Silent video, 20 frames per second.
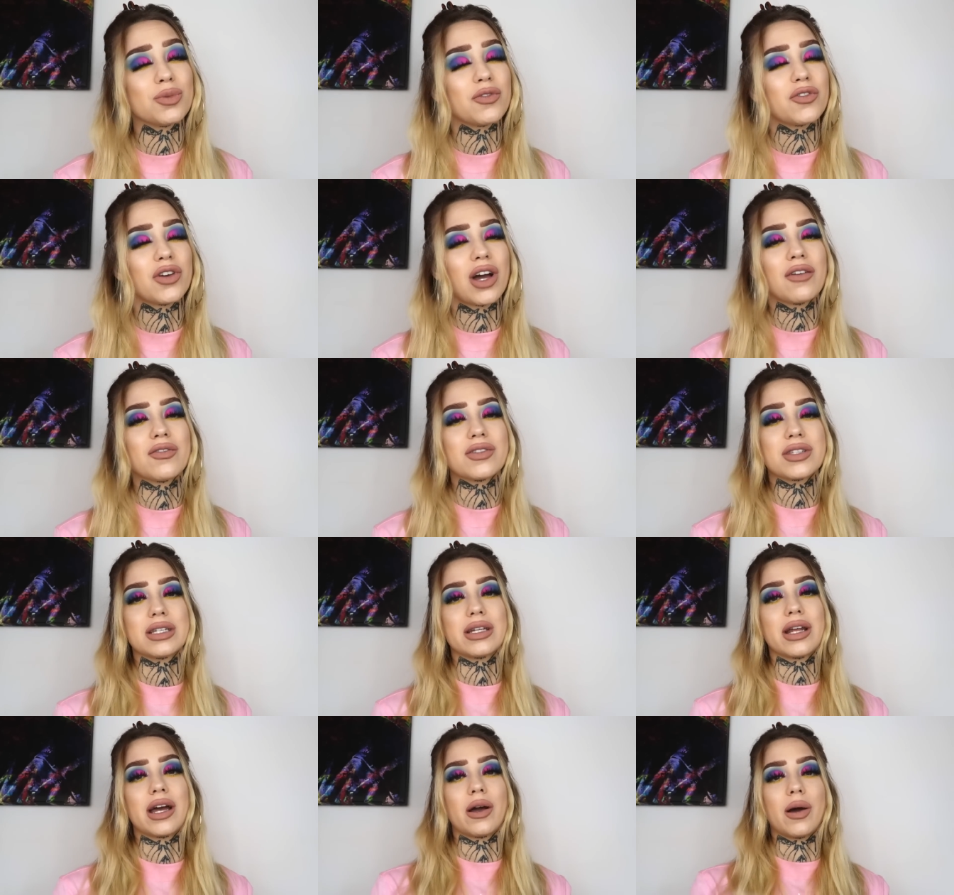If you haven't
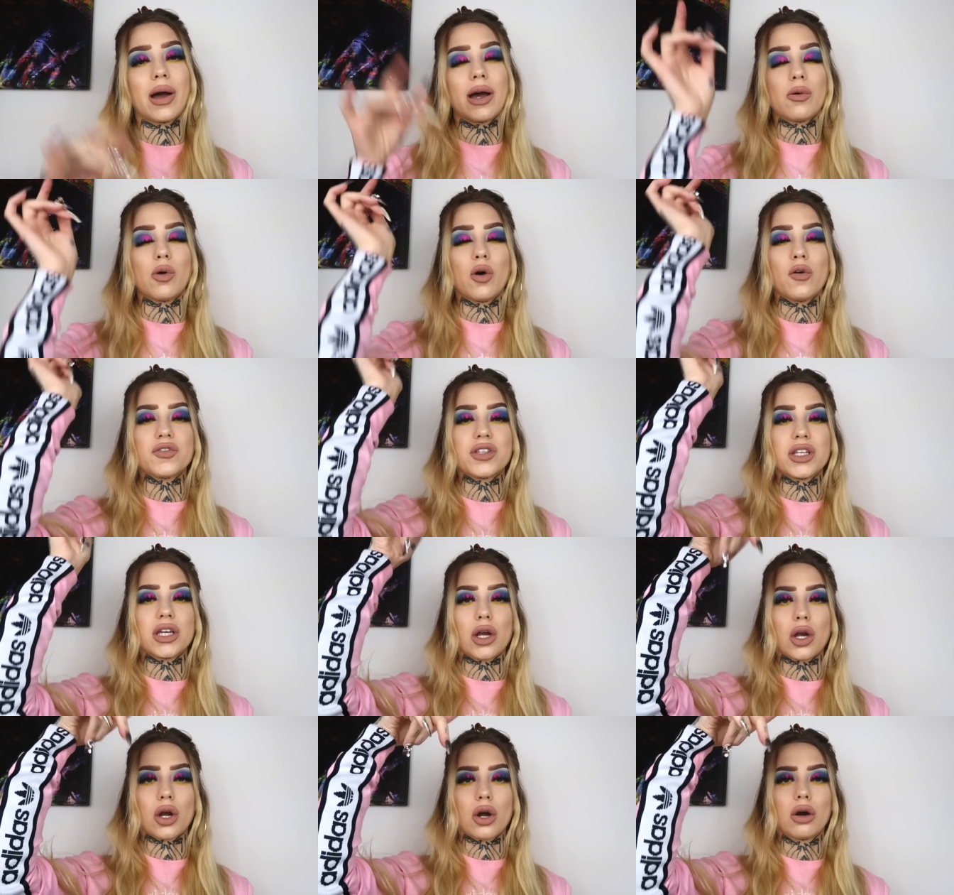seen it, I will
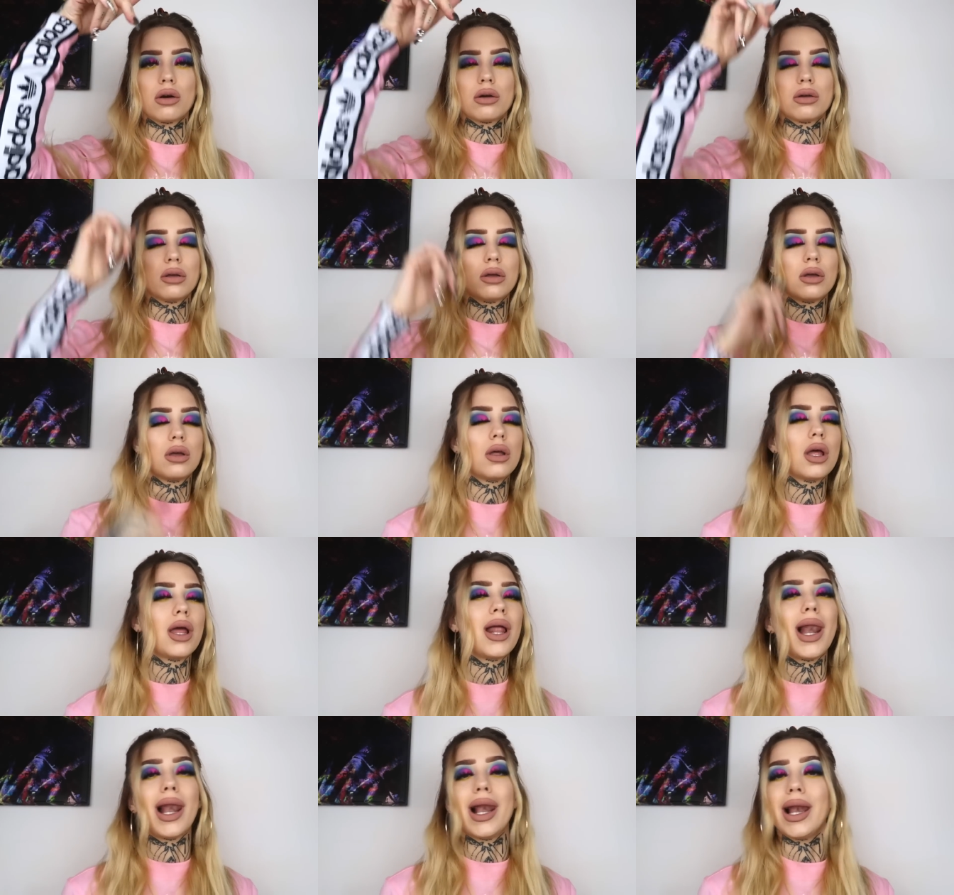obviously
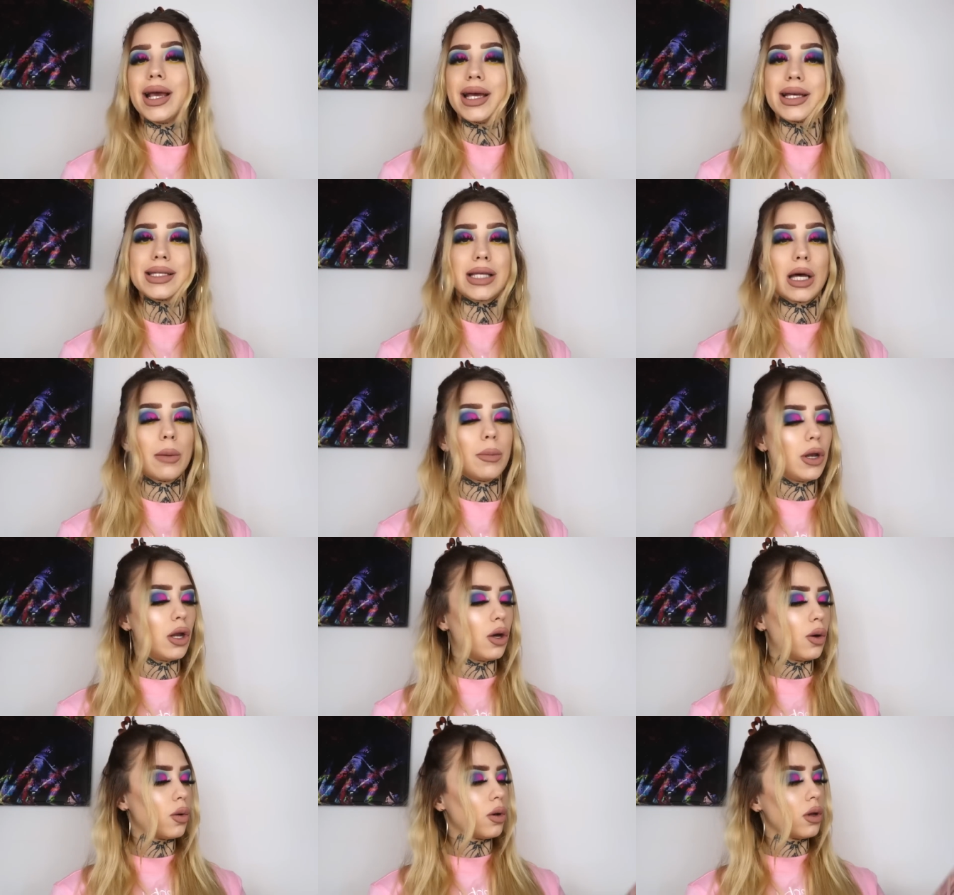link it down
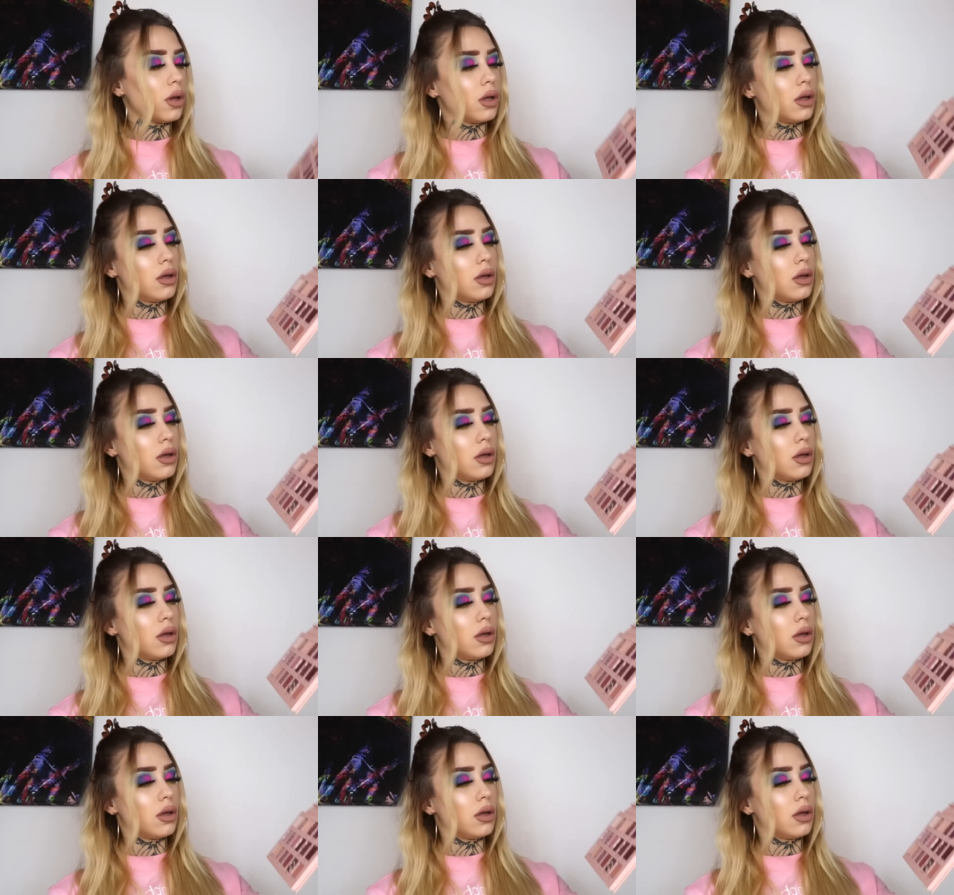below.